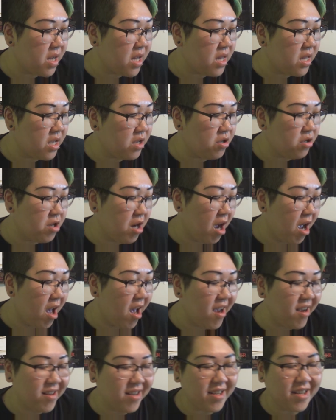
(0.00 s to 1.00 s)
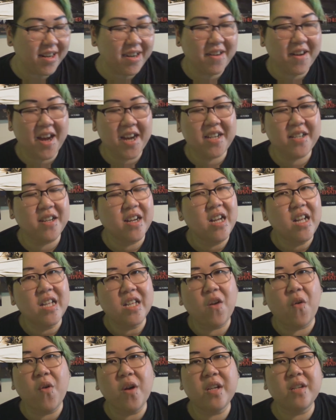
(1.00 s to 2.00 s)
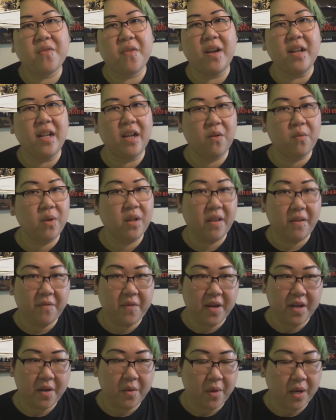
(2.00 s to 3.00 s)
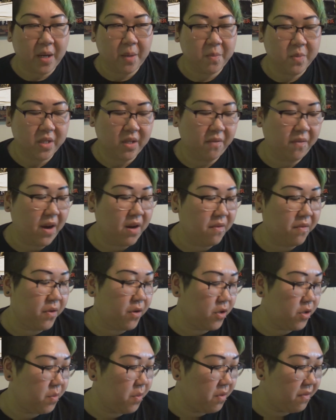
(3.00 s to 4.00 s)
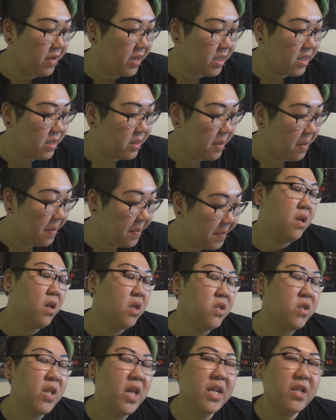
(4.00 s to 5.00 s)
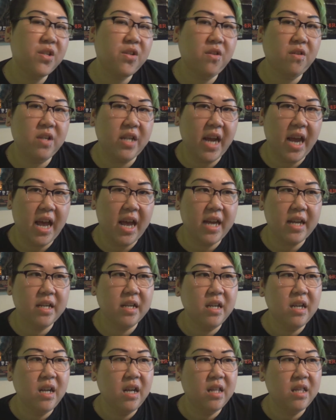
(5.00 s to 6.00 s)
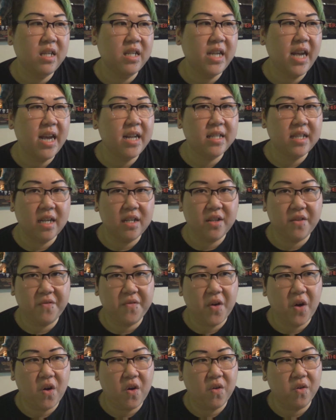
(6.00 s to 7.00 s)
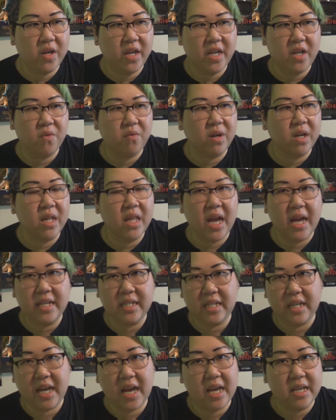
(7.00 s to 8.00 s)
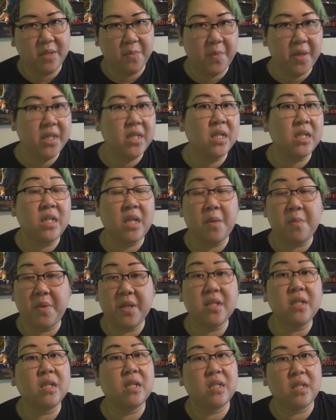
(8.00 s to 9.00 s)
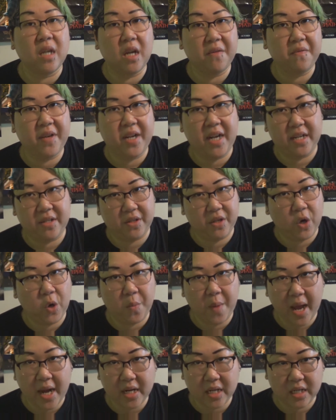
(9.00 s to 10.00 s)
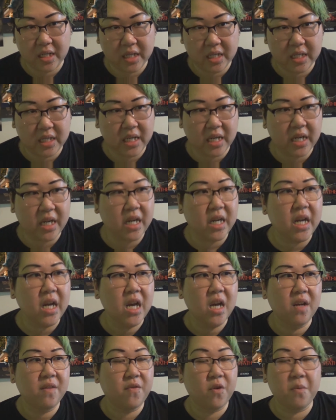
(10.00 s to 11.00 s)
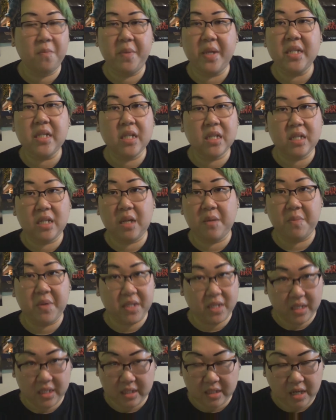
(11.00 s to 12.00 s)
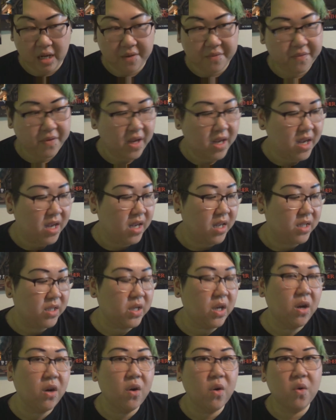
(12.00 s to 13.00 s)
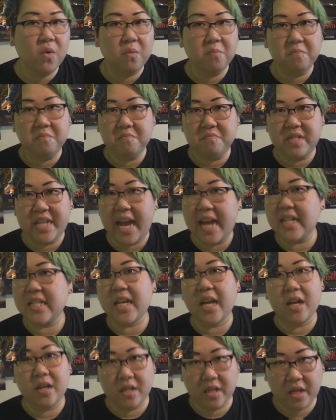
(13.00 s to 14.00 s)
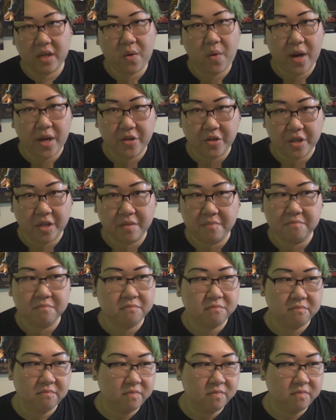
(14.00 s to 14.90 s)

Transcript: in the shot, you know. I always find that really funny when it comes to found footage movies. So that's their dad. The dad's on the phone, and he realizes he has businessy business stuff, and he has to go back to the city for businessy business stuff. So dad's out of the equation